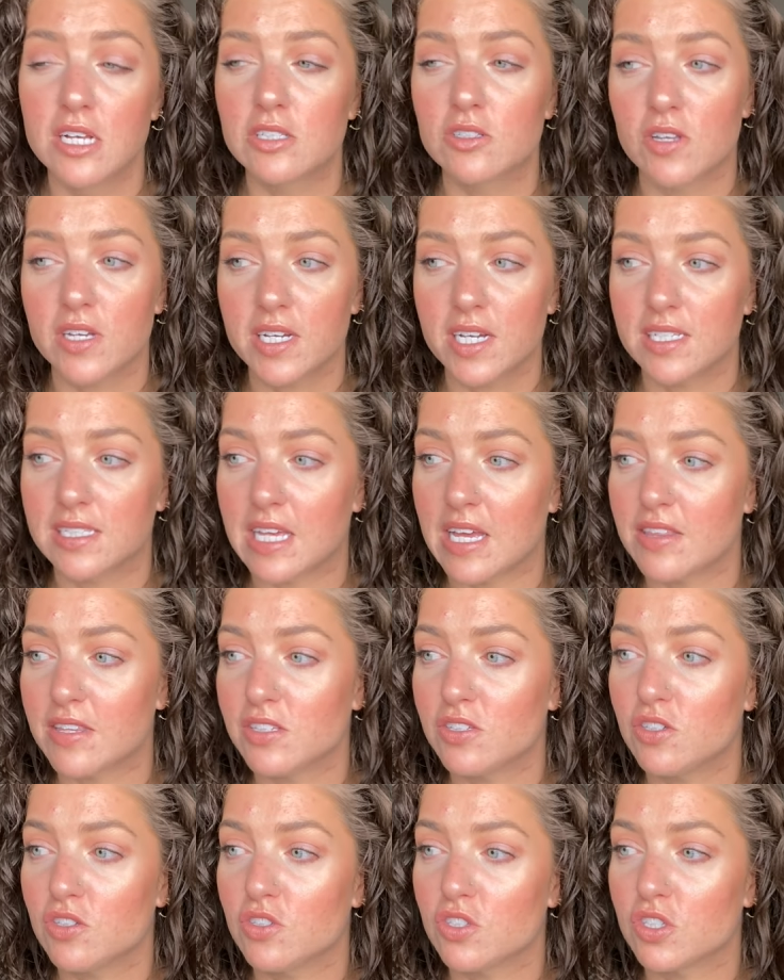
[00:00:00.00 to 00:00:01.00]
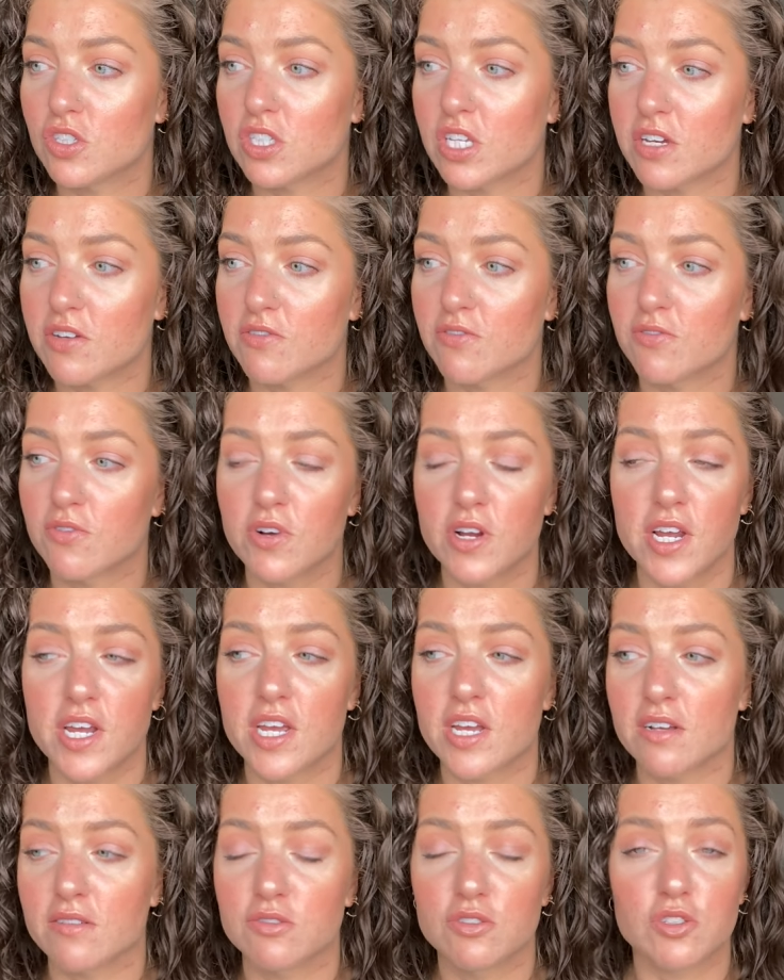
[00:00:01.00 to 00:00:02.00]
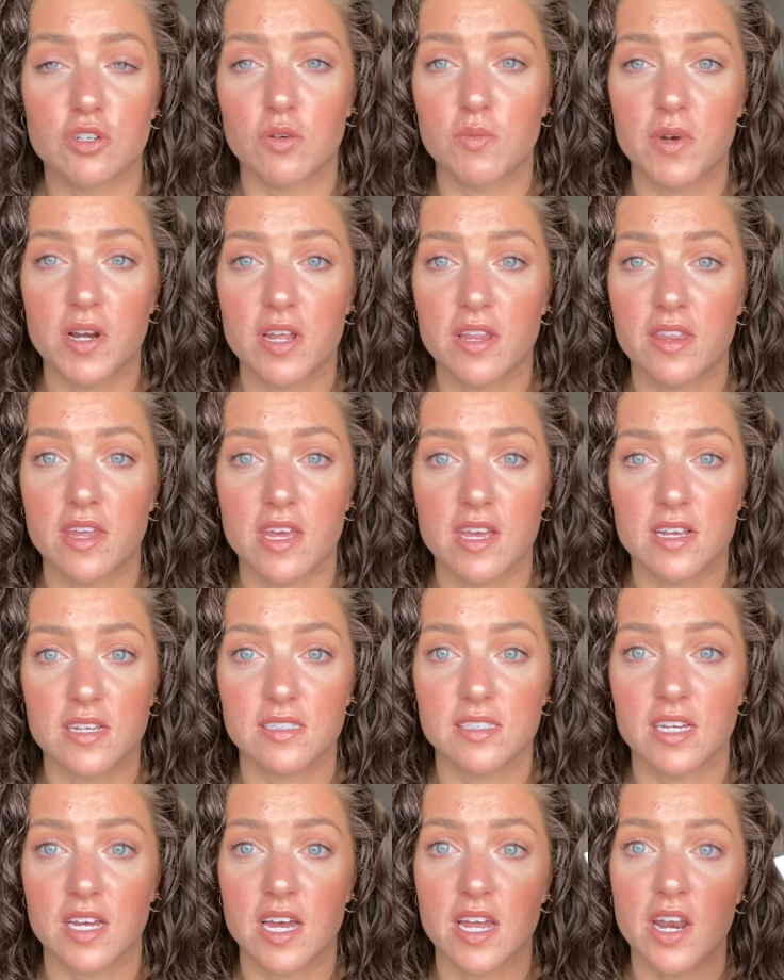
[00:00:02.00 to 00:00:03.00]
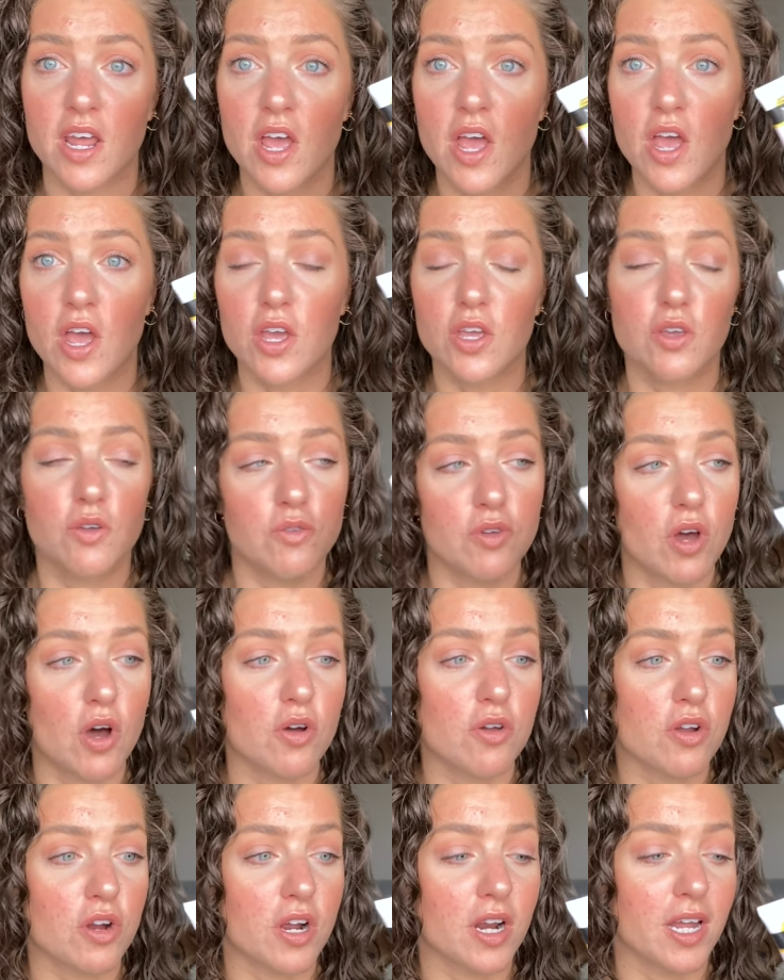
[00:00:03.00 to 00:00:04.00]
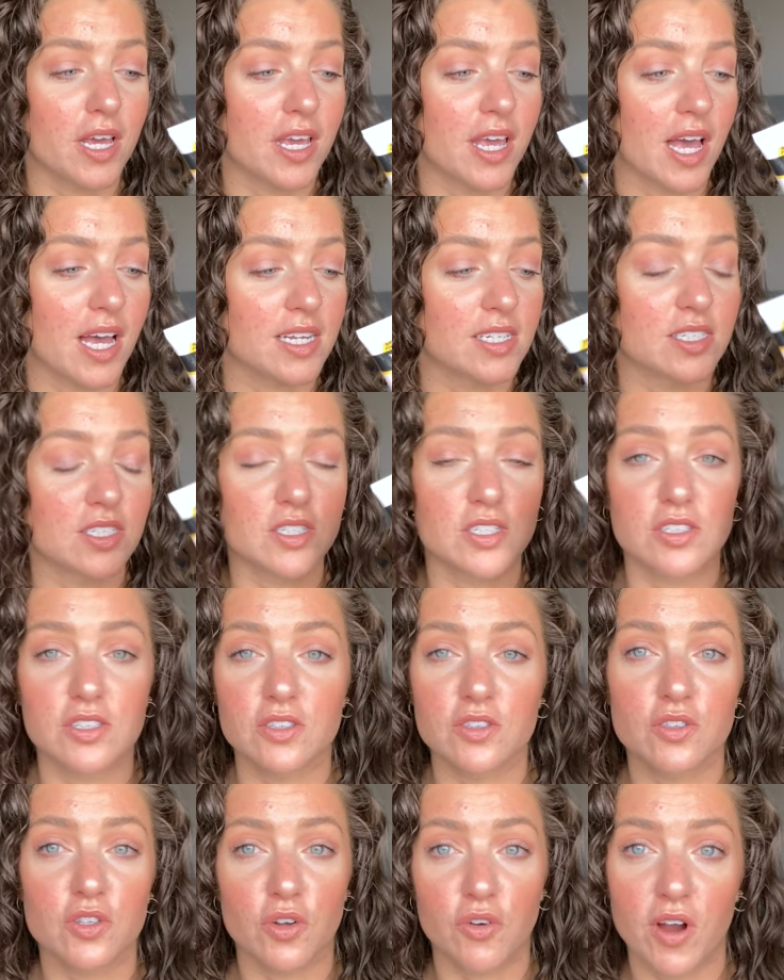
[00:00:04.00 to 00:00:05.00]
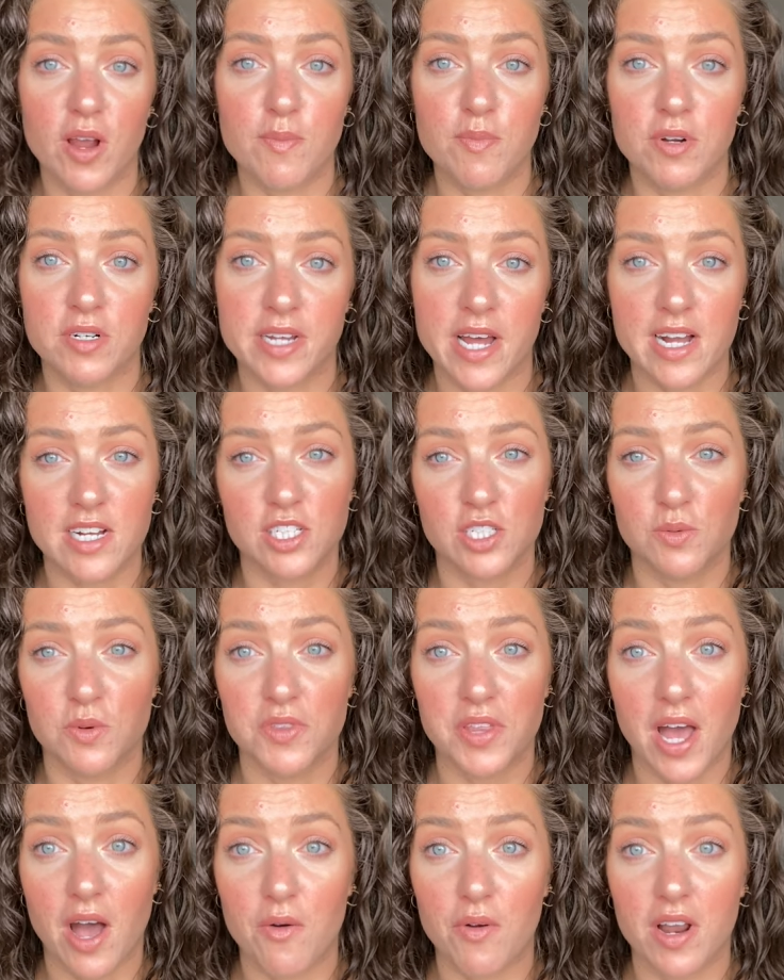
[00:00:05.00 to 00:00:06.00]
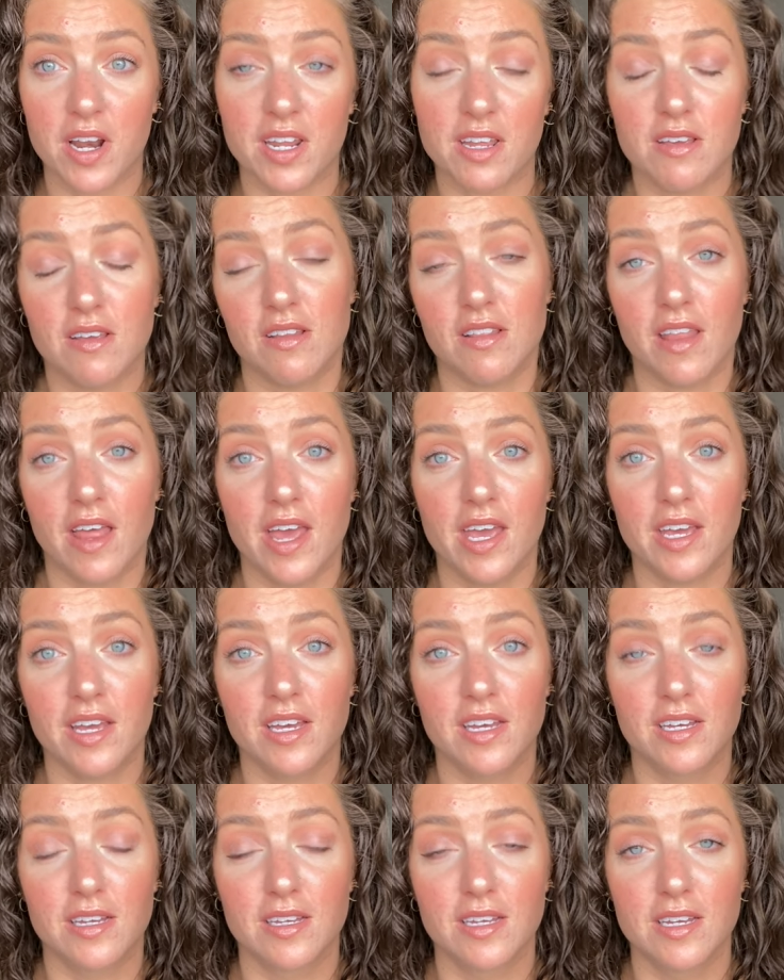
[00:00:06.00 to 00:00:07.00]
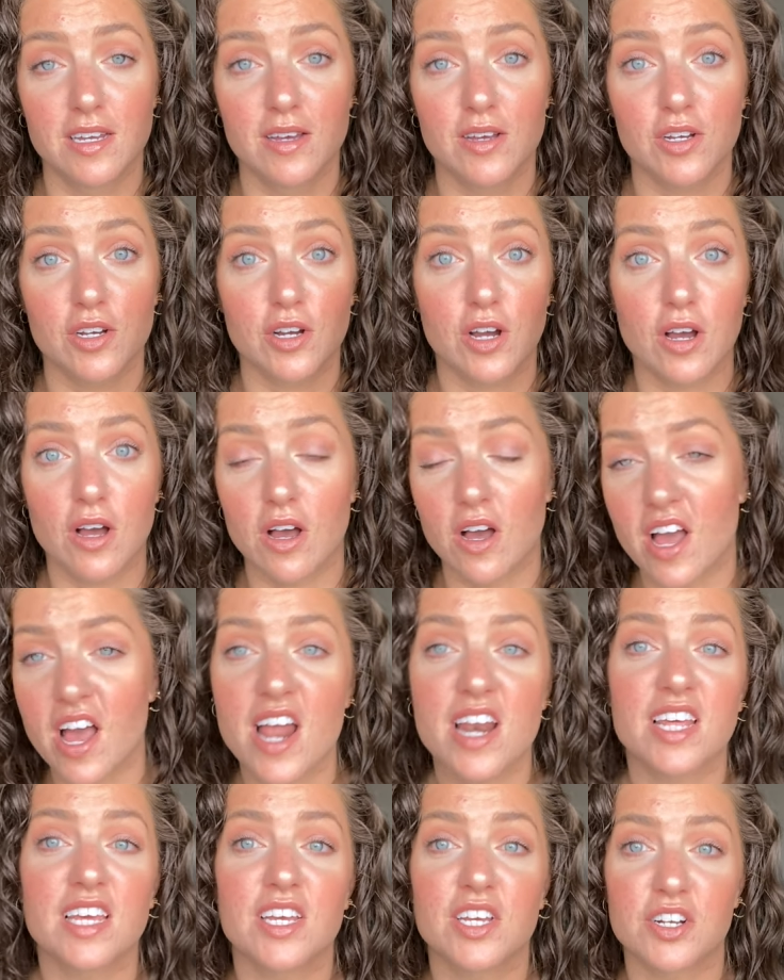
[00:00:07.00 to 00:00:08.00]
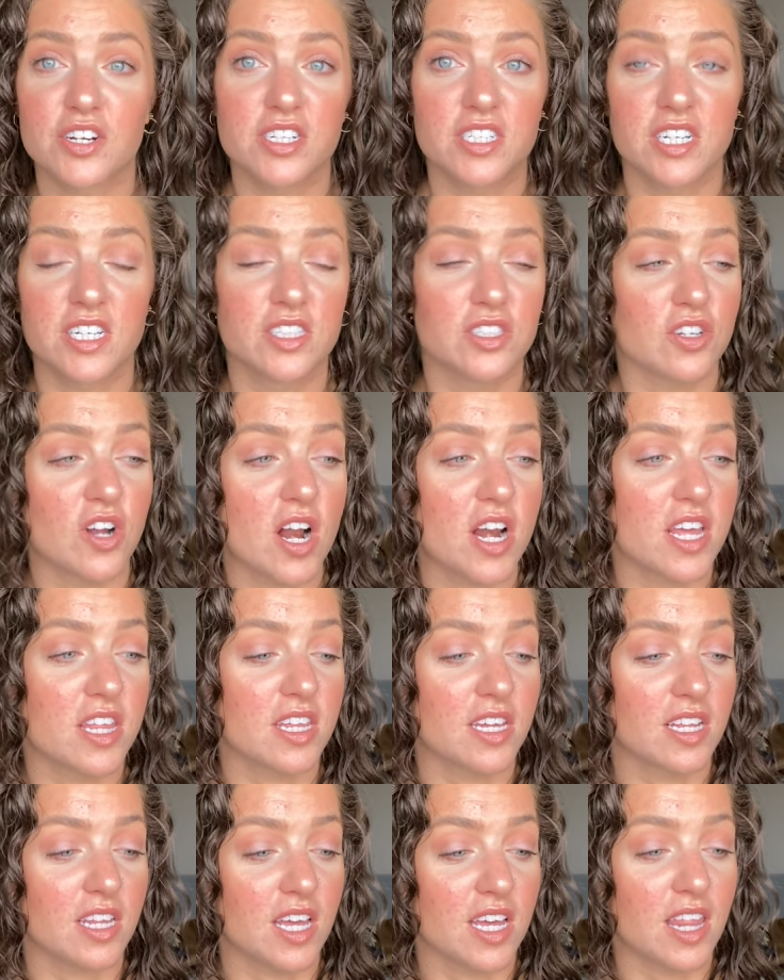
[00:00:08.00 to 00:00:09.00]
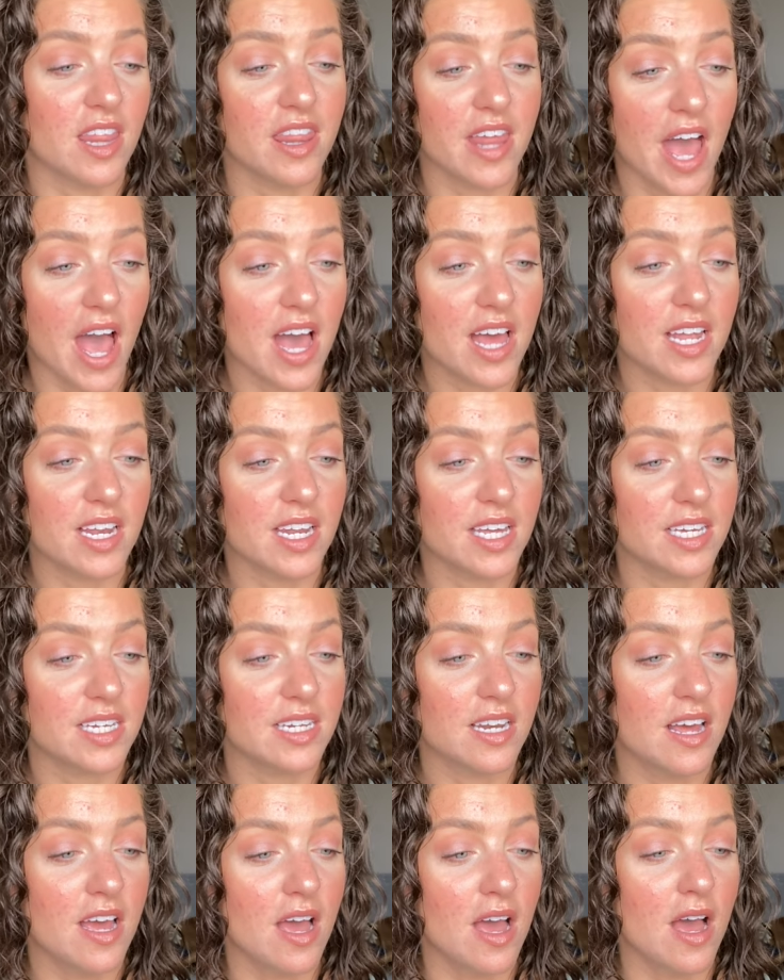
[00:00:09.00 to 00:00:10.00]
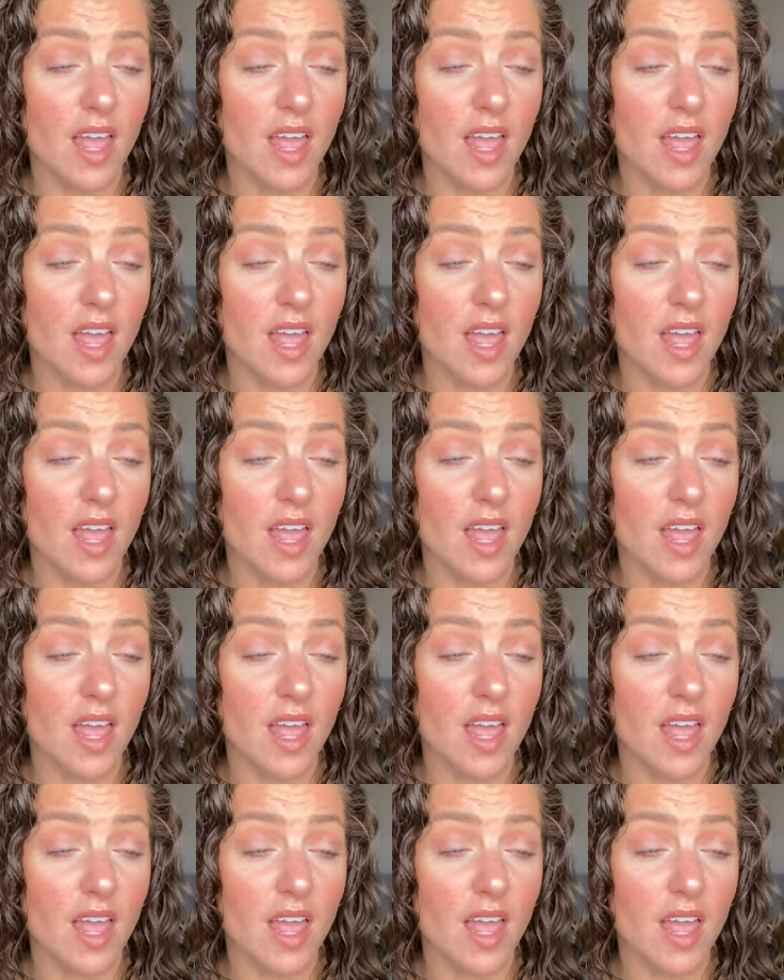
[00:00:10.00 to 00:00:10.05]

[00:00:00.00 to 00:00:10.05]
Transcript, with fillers: So like I said, this is just like free of so many things that you know you're gonna get the great protection without any like any irritants or anything like that in it.